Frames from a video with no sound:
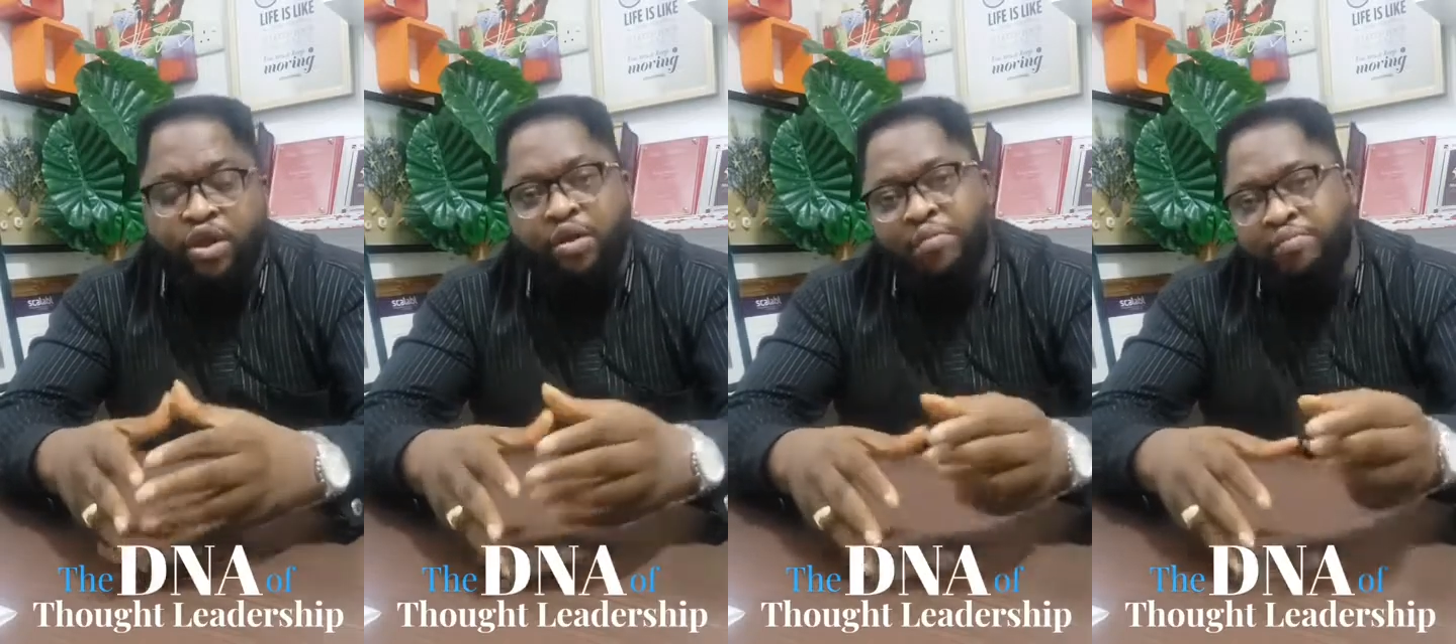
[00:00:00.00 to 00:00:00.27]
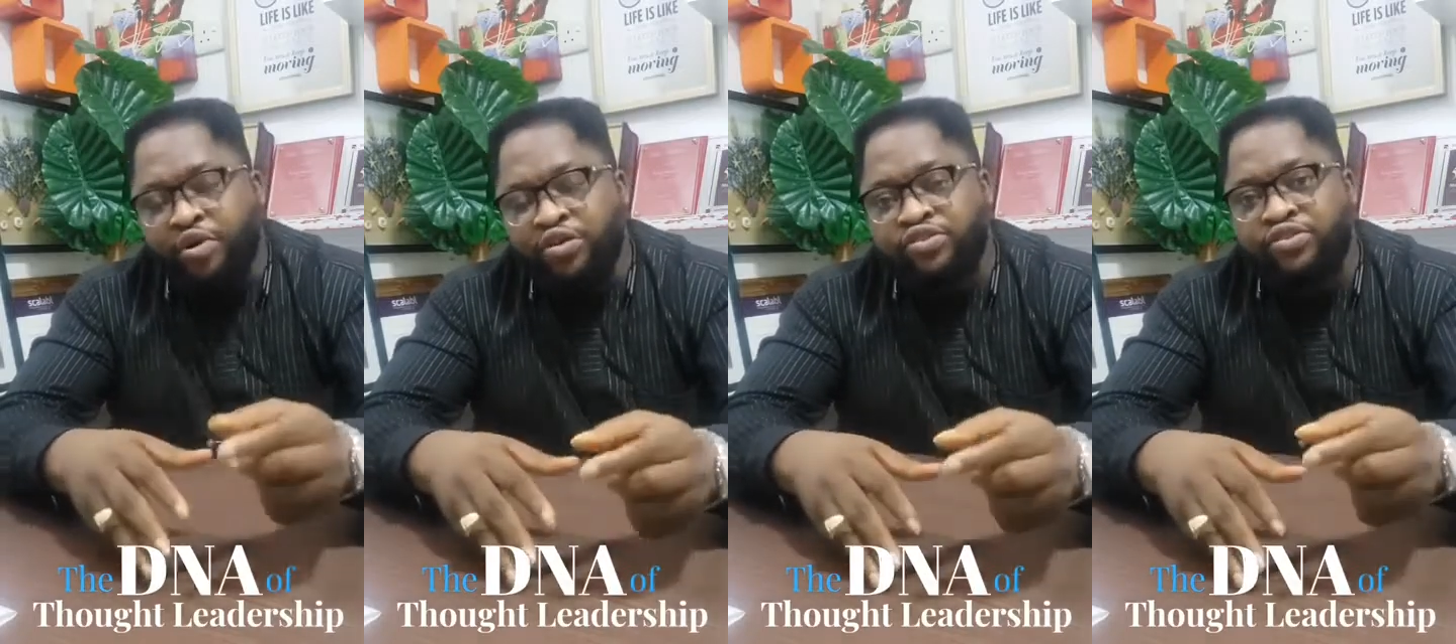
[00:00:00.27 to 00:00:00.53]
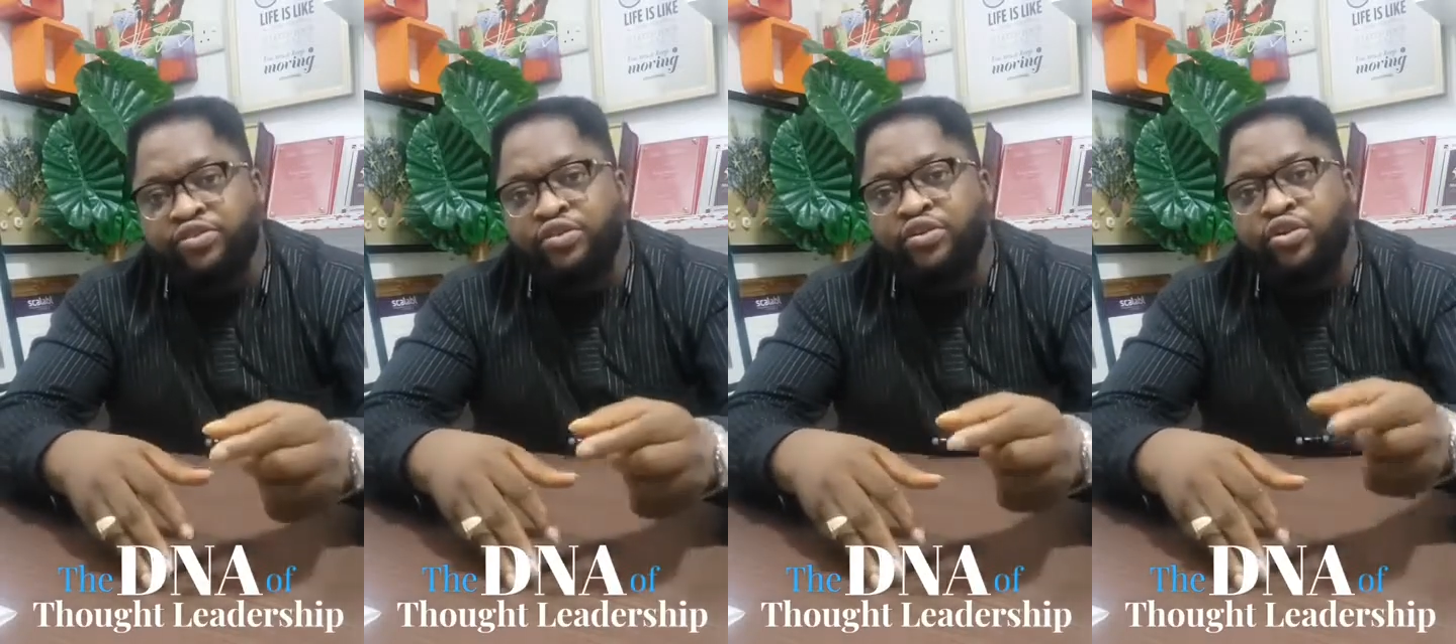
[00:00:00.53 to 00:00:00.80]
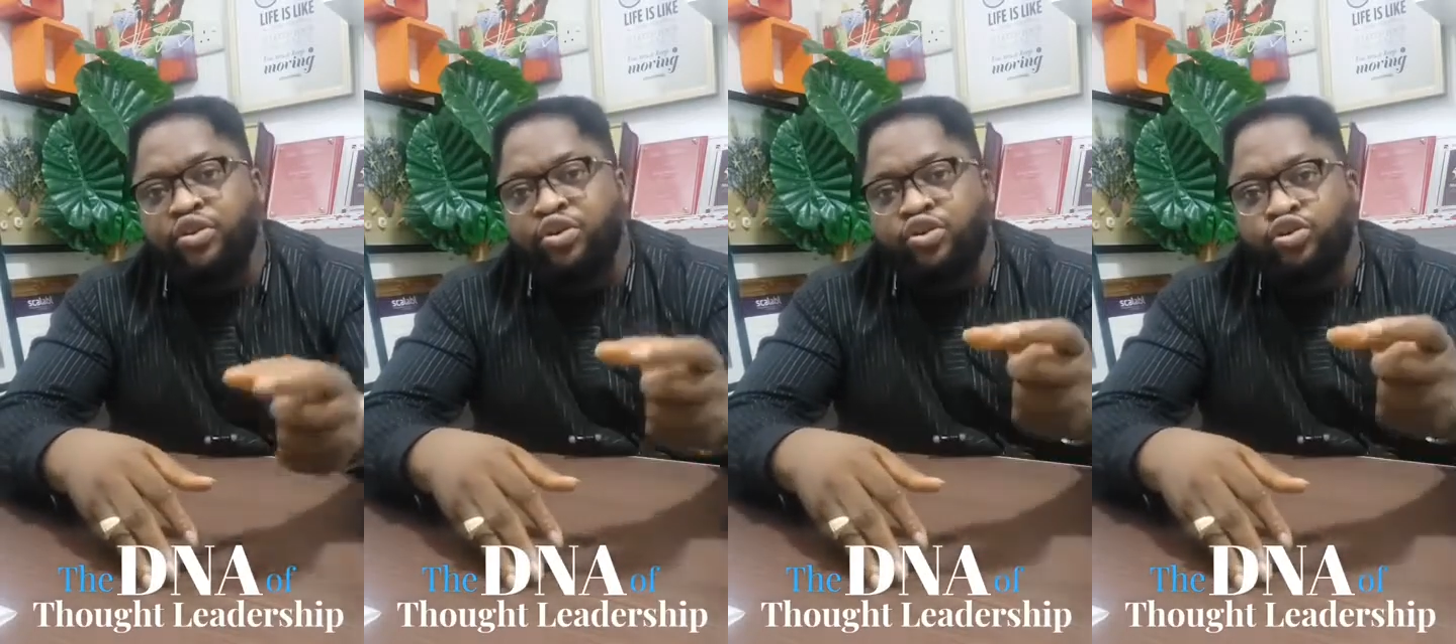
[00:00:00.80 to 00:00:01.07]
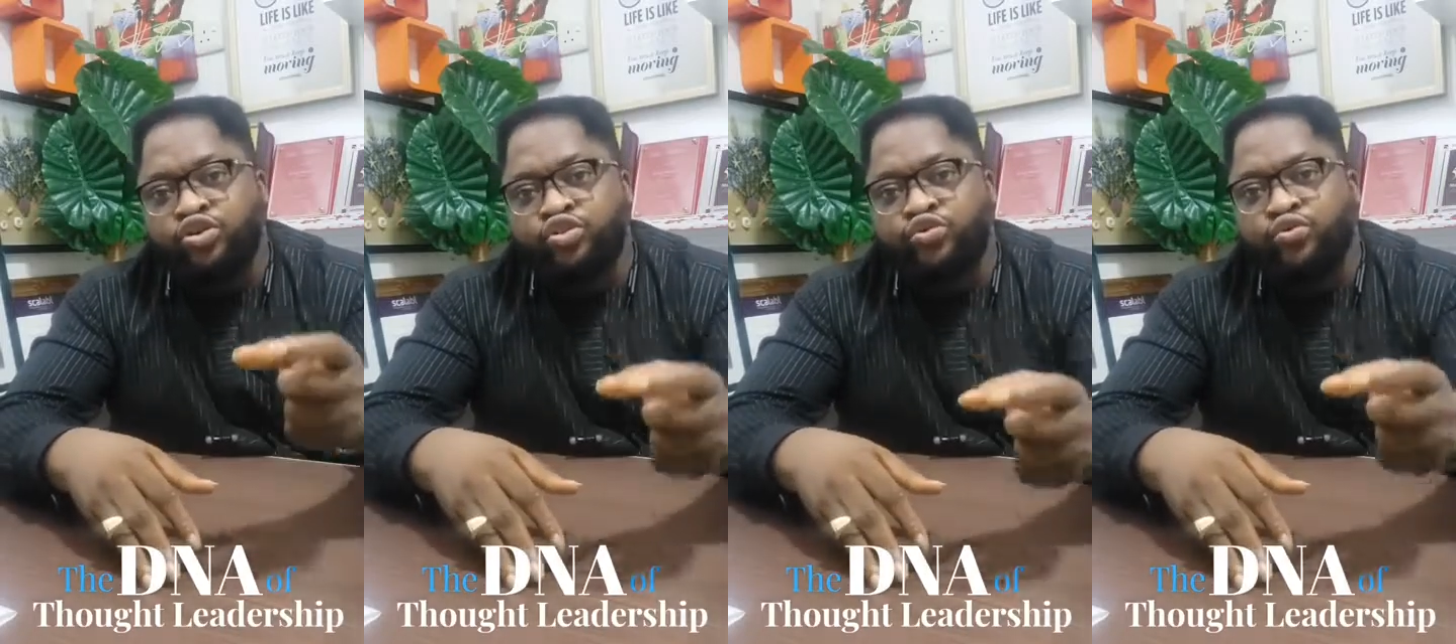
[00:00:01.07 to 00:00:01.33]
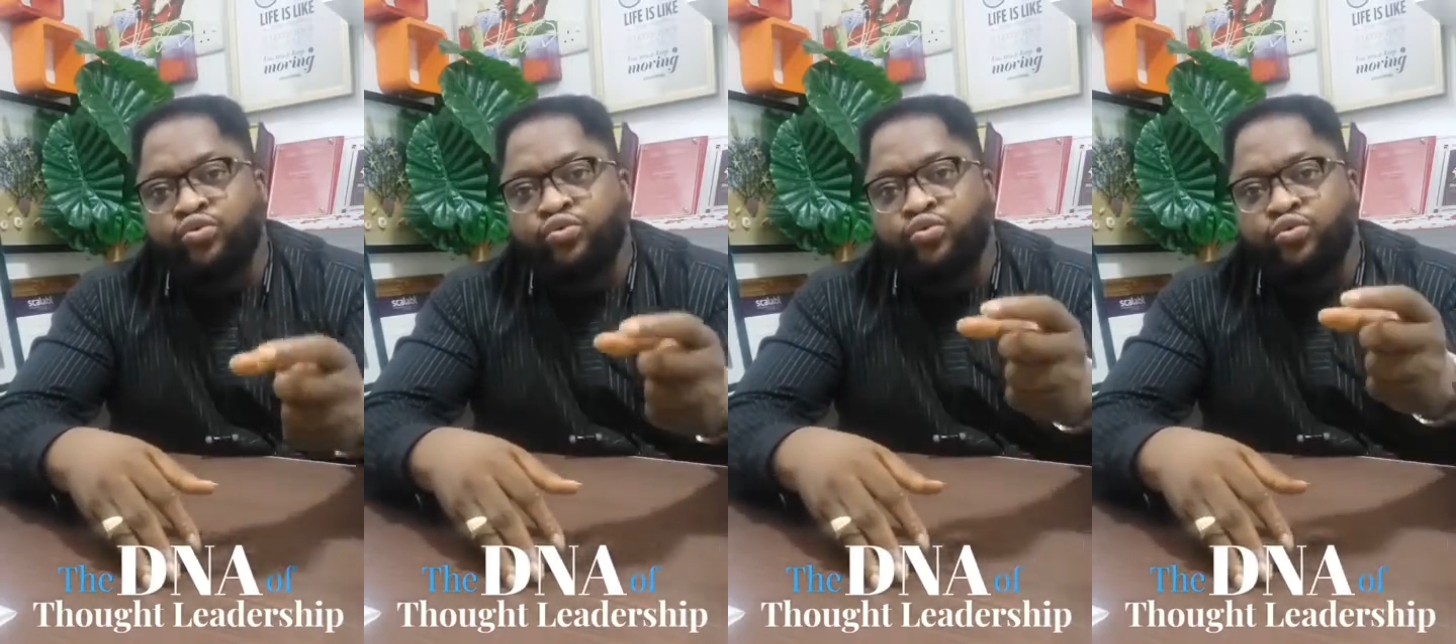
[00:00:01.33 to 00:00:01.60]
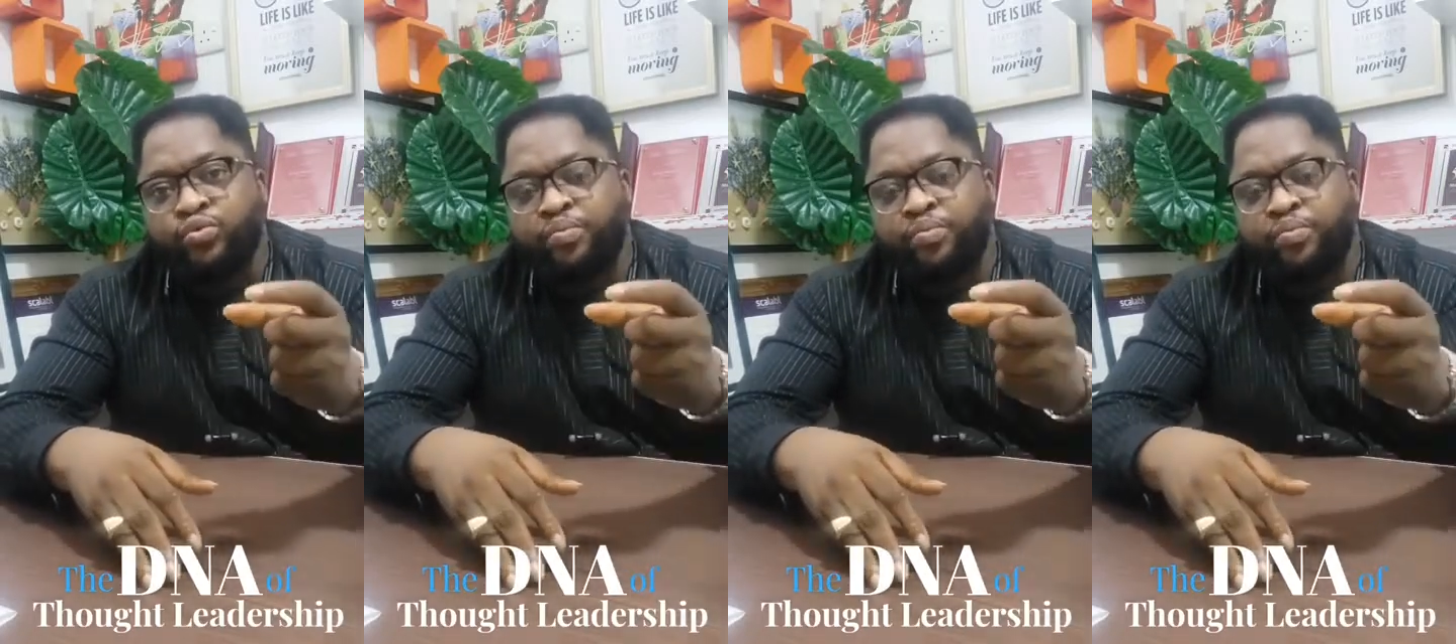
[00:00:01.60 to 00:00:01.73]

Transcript: but do